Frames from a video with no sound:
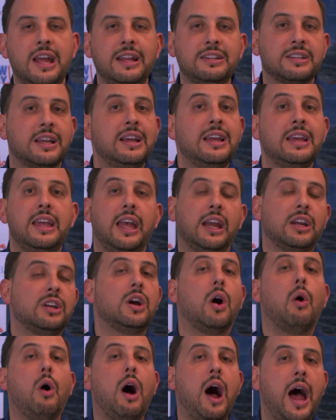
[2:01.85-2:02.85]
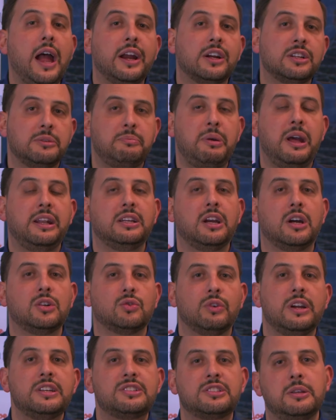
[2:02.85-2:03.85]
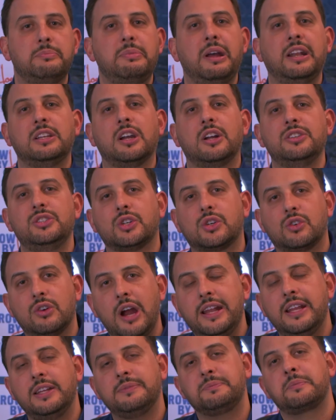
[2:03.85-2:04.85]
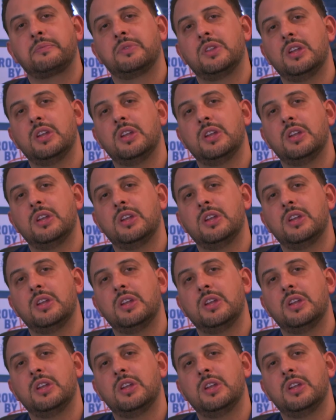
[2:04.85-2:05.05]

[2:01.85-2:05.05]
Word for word: It can higher depending on risk, depending on your credit,